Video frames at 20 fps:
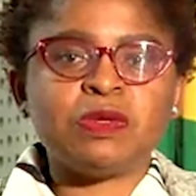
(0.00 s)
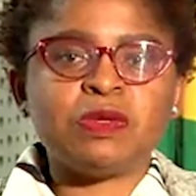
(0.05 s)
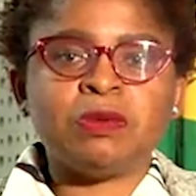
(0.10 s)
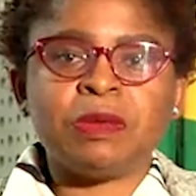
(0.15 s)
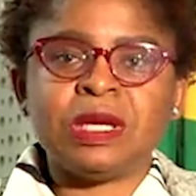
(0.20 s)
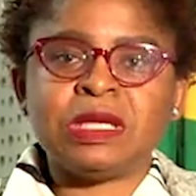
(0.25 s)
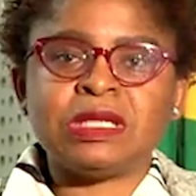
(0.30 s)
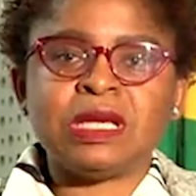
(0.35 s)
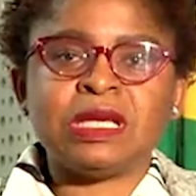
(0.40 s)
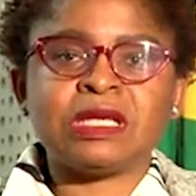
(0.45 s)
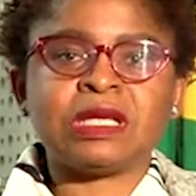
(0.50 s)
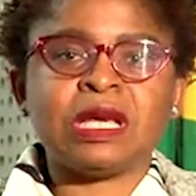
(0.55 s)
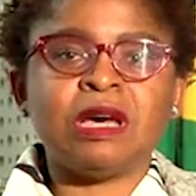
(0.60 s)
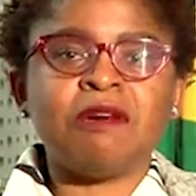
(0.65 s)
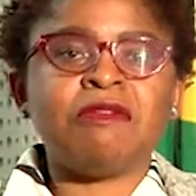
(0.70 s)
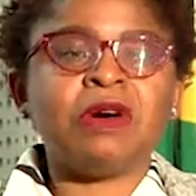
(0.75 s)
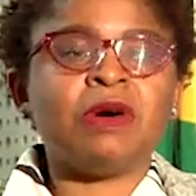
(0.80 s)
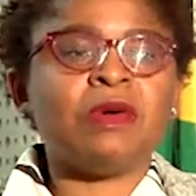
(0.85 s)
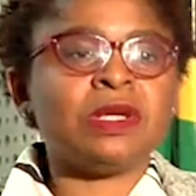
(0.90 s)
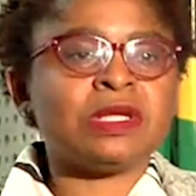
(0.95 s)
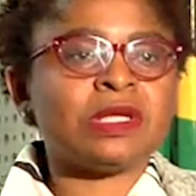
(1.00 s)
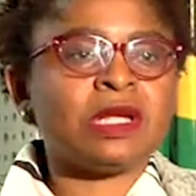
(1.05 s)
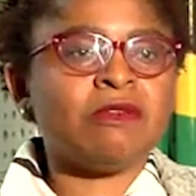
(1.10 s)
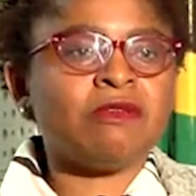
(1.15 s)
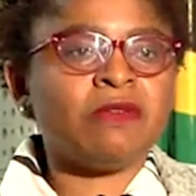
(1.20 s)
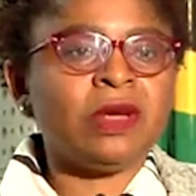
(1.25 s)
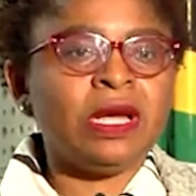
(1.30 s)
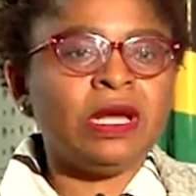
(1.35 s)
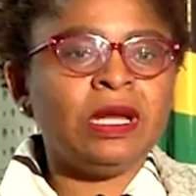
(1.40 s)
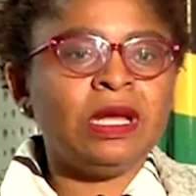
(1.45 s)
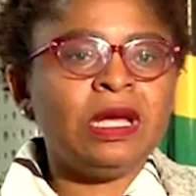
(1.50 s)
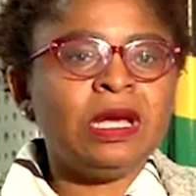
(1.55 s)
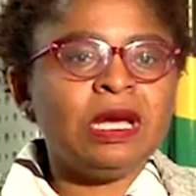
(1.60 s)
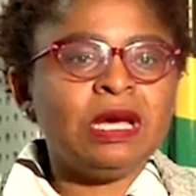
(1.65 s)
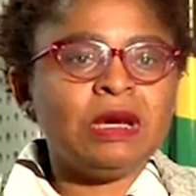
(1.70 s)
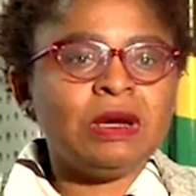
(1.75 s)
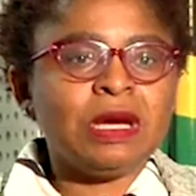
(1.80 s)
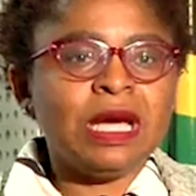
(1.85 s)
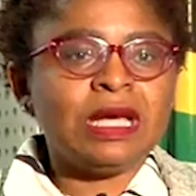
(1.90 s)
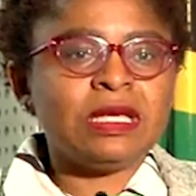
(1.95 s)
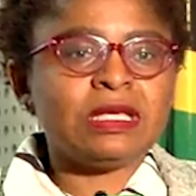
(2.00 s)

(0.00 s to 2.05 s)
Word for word: We must just cover ourselves uh, and,